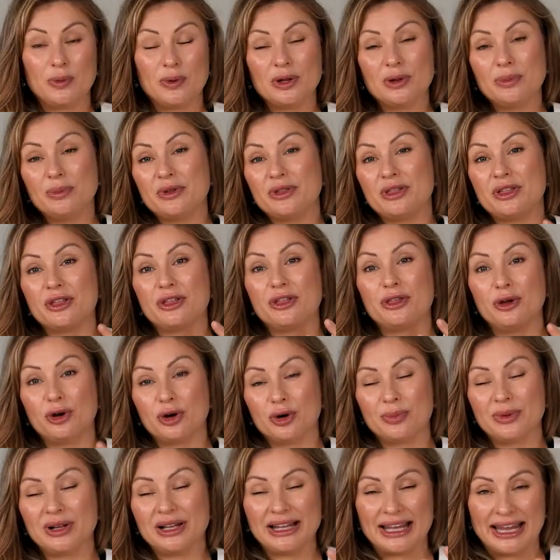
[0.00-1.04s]
will be the
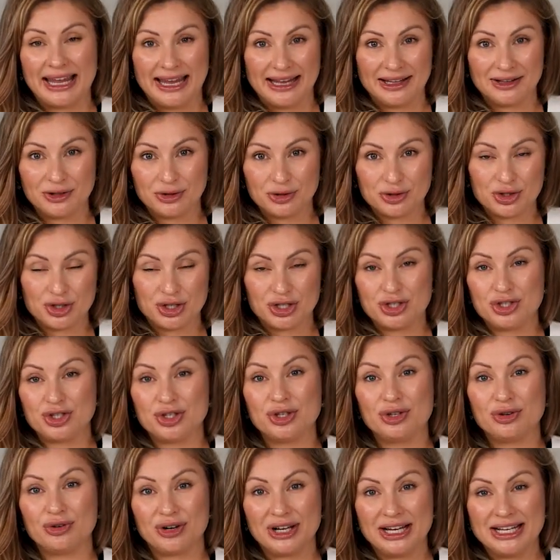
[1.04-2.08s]
thermal energy
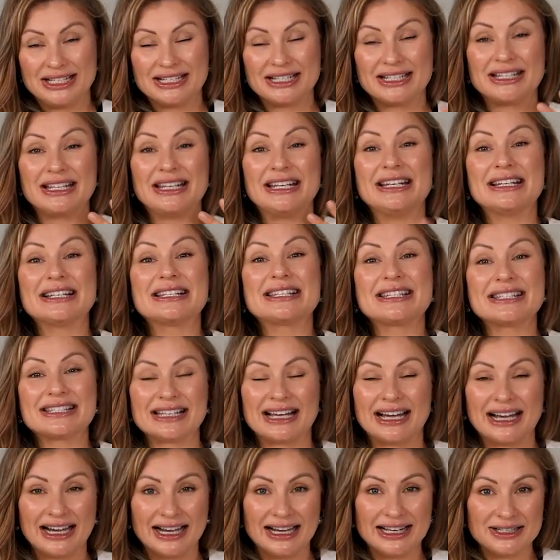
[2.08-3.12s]
generated
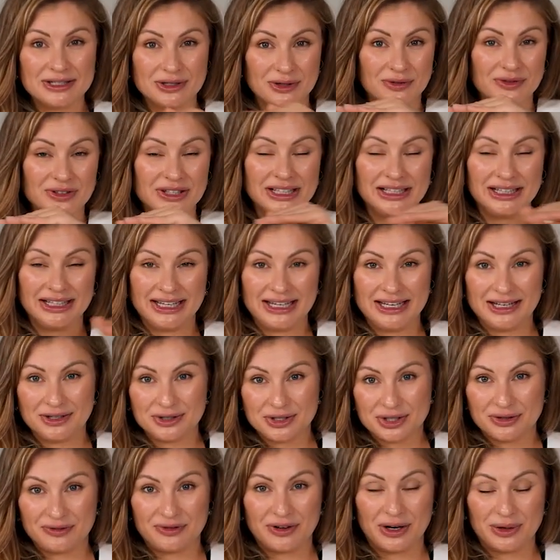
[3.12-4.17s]
inside of the
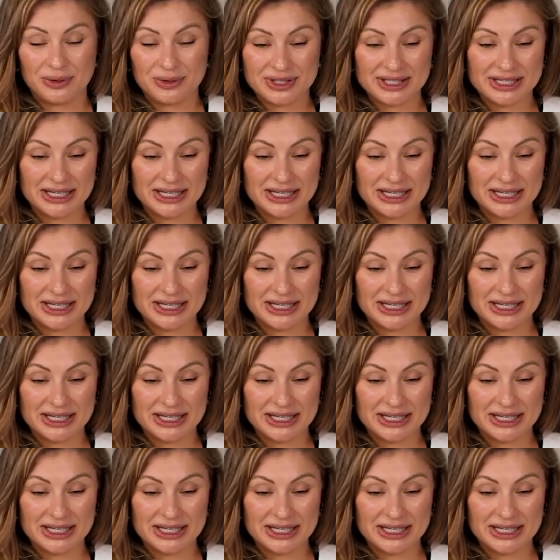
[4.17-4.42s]
layers of our